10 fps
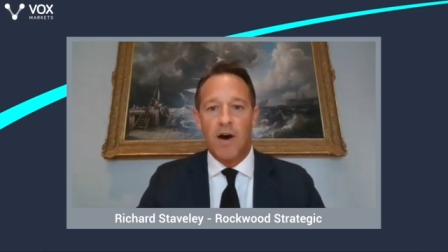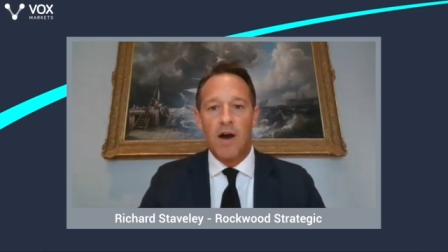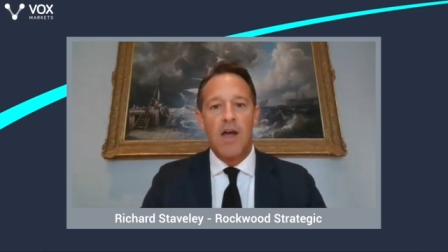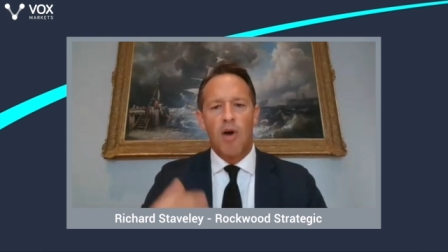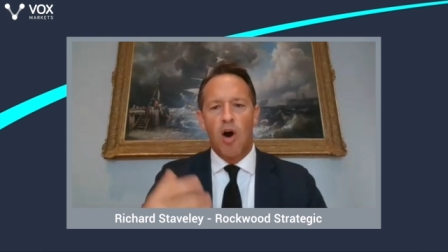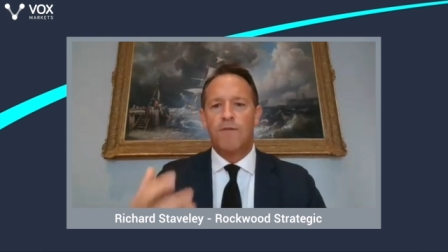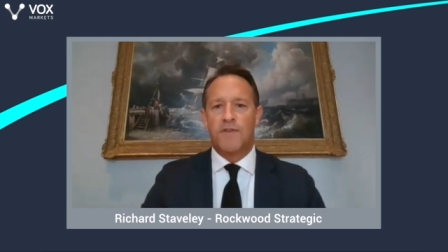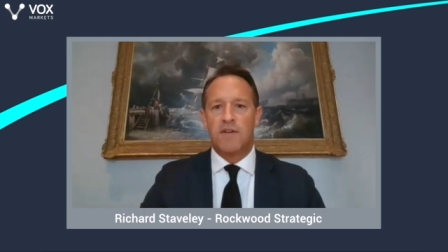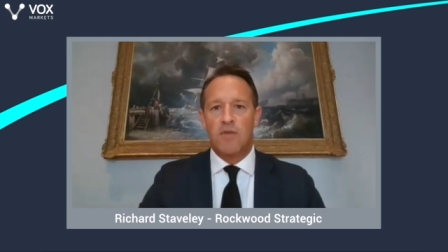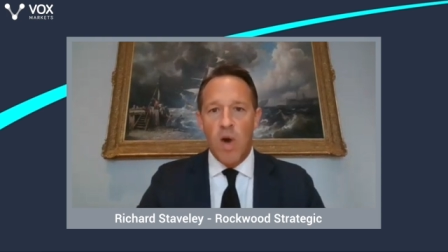far, but
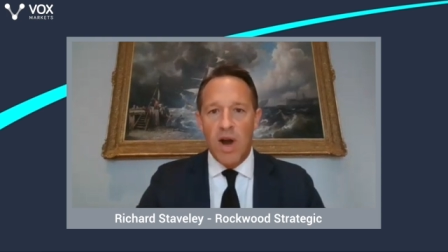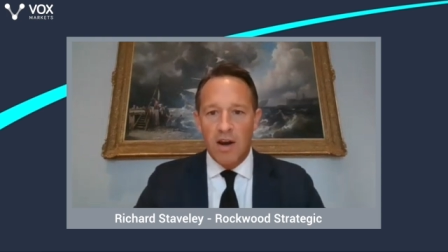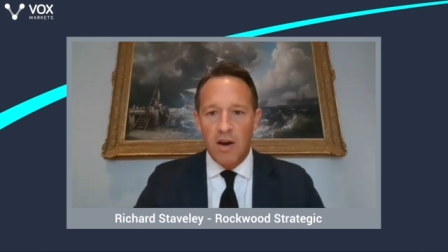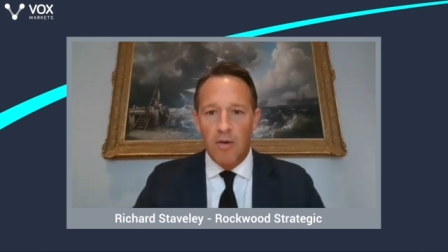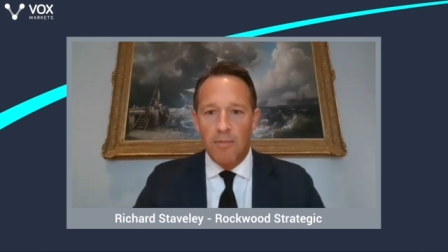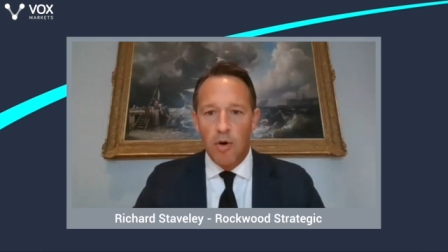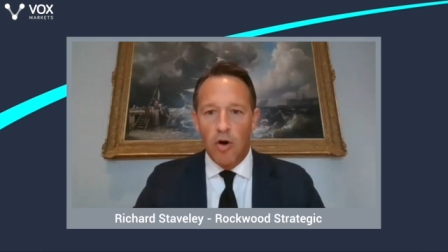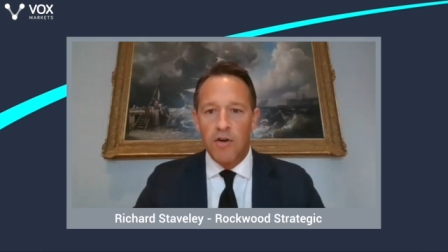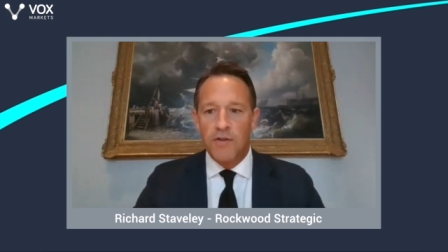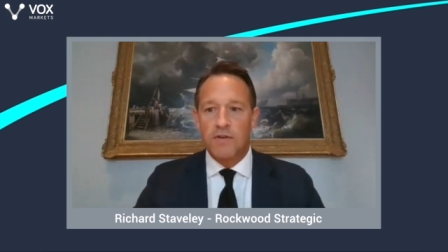often quite a lot
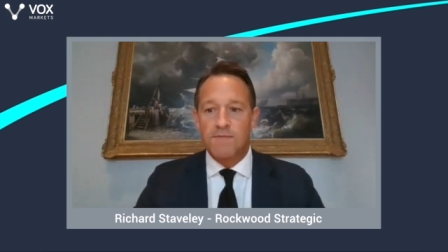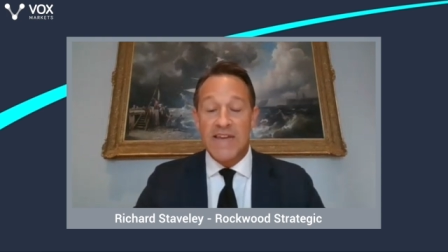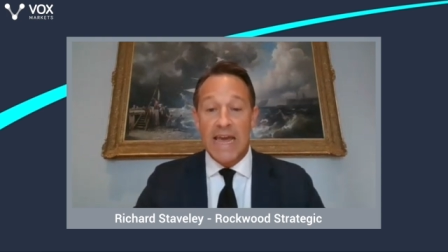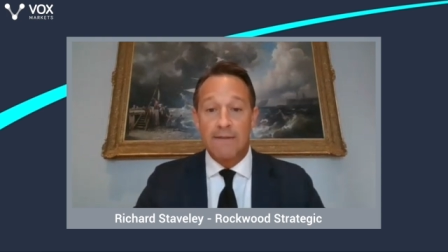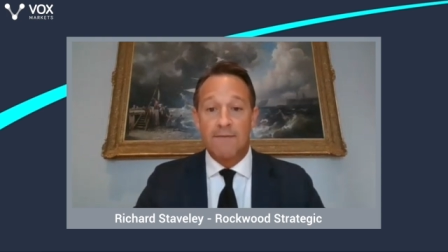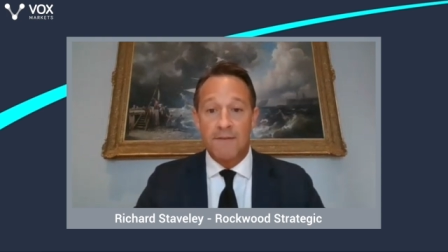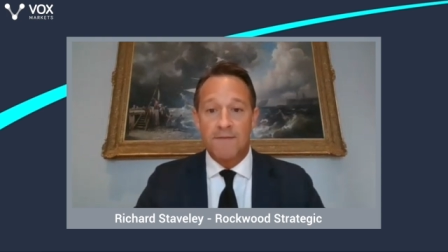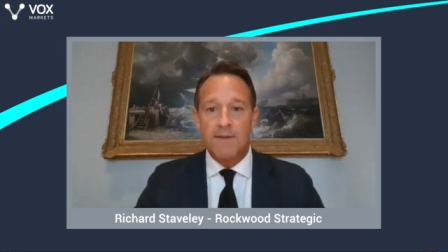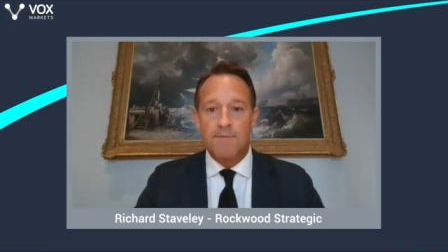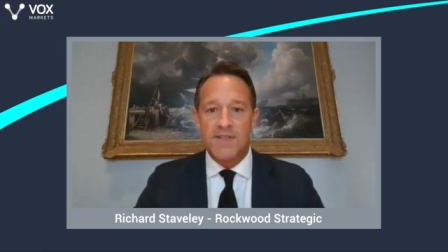more, sort of 10,
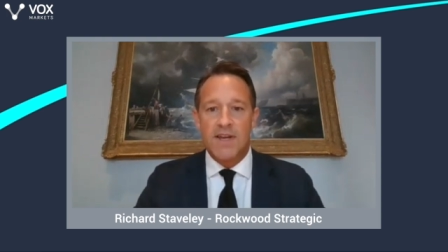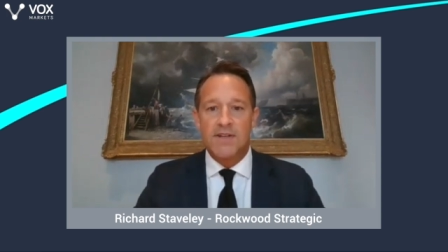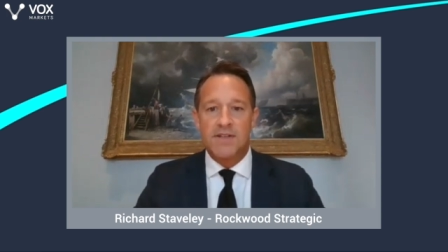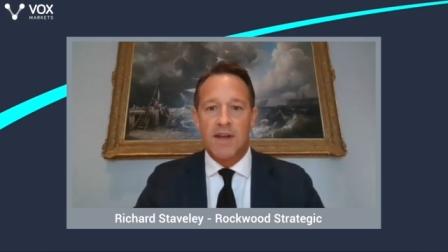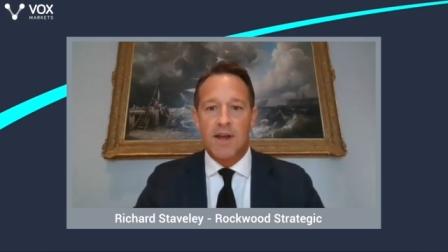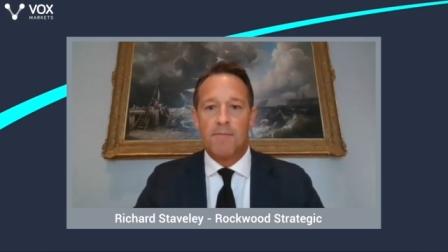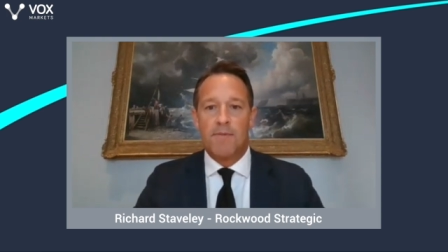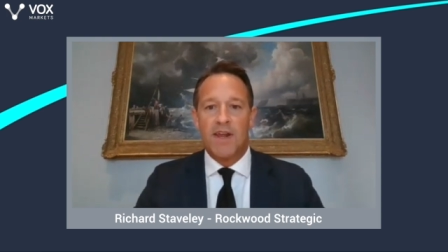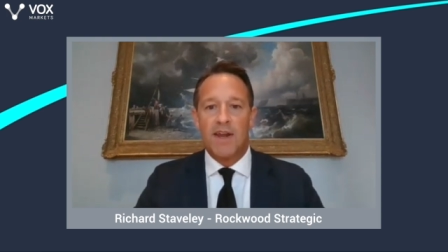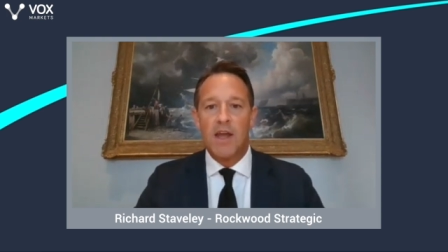15% of the
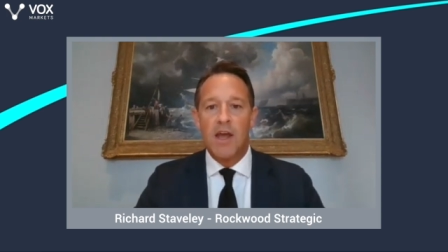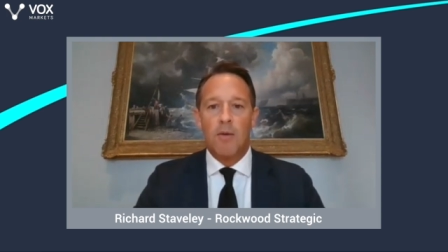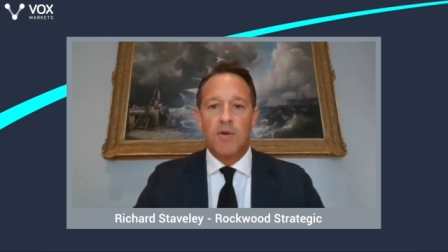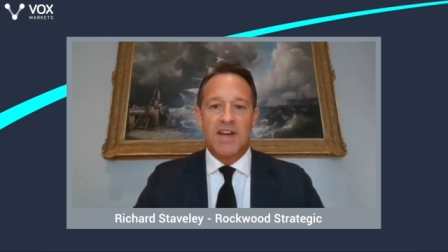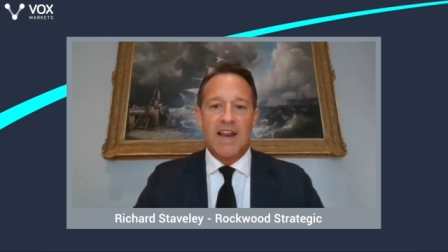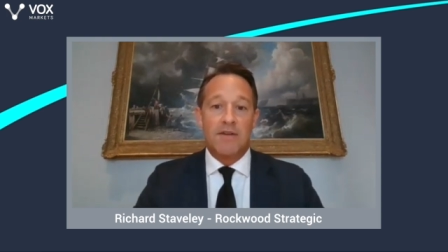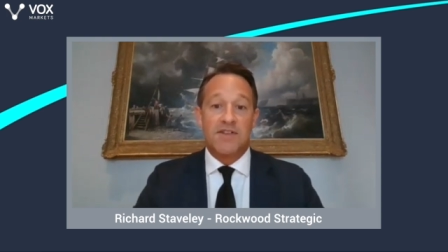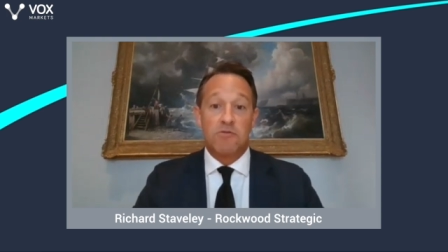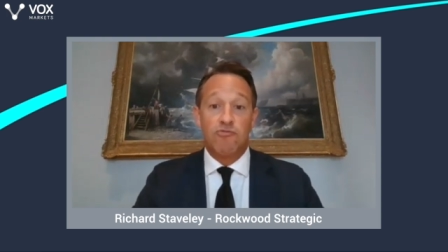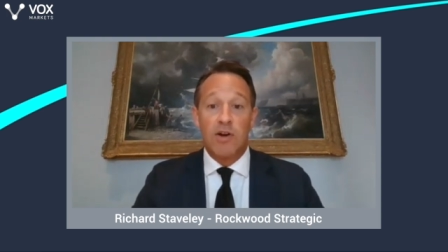company, which allows
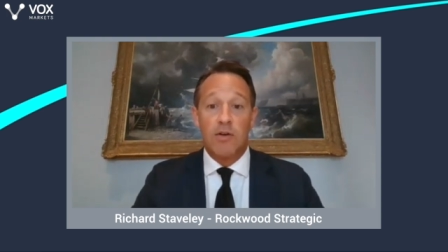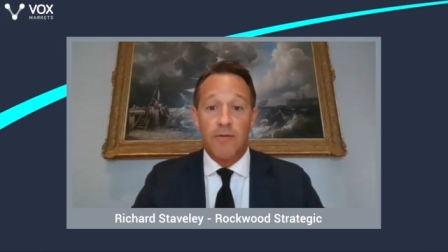us a real